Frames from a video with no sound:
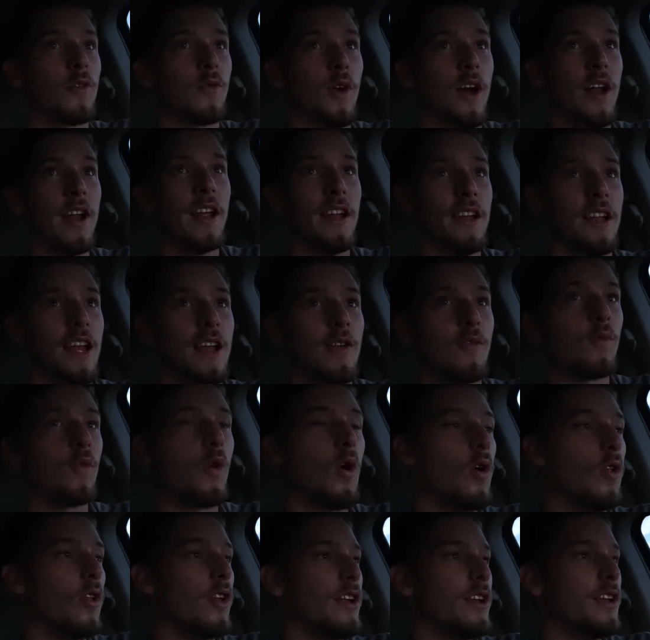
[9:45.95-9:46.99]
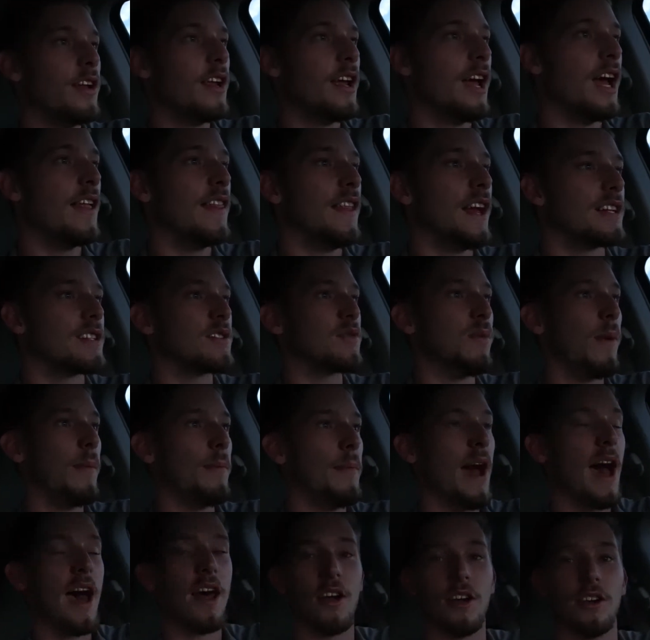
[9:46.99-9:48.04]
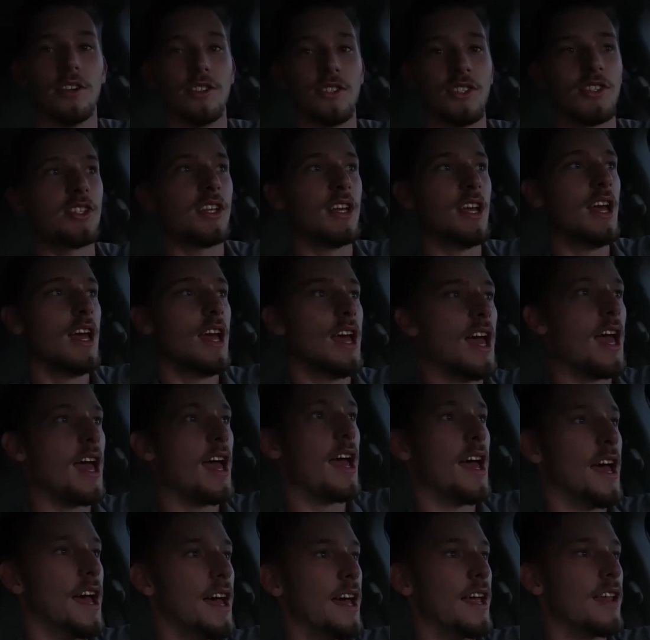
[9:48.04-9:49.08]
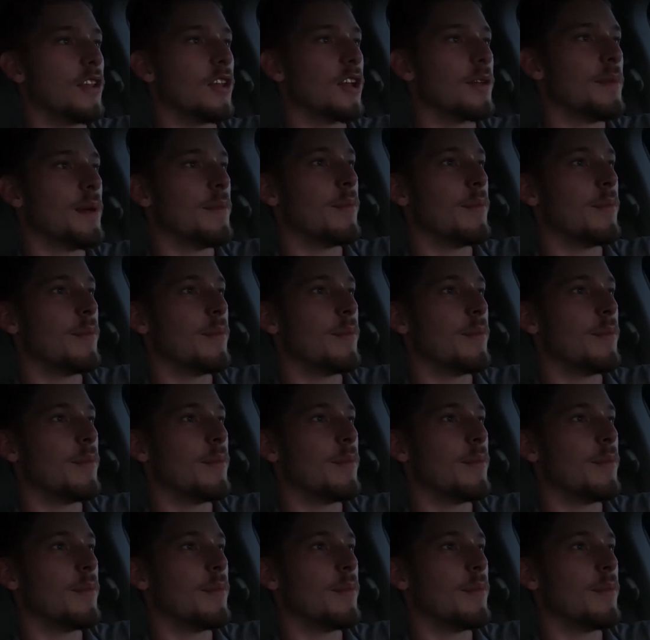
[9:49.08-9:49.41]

running and rolling, and that's what matters. And look at my